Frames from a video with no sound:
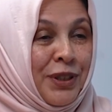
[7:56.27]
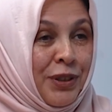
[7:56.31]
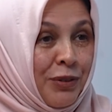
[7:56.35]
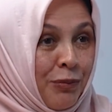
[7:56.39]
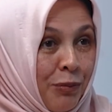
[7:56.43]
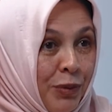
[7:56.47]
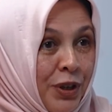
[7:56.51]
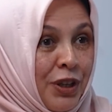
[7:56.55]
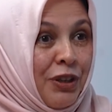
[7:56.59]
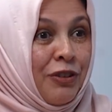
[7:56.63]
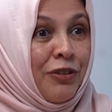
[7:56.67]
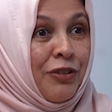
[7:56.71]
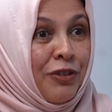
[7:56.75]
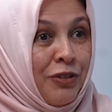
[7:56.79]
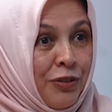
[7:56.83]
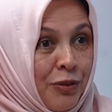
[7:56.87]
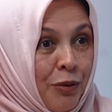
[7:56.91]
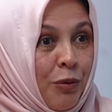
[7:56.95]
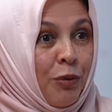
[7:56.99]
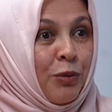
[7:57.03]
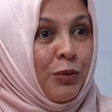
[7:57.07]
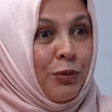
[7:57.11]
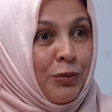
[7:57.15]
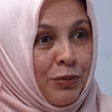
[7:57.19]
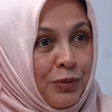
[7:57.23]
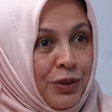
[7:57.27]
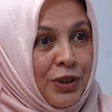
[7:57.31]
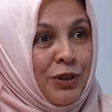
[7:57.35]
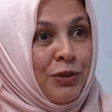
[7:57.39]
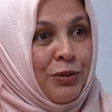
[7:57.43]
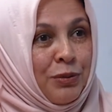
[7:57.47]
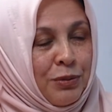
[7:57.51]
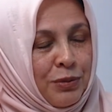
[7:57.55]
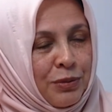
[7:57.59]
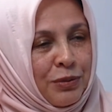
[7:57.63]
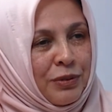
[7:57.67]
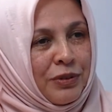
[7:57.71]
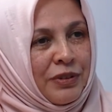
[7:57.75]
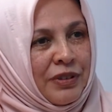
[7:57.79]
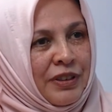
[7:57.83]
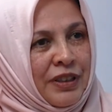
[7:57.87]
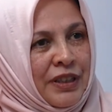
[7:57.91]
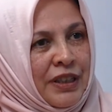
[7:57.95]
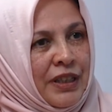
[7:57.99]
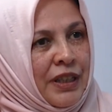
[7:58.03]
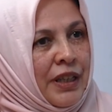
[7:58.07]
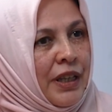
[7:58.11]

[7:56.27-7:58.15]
that we thought were cool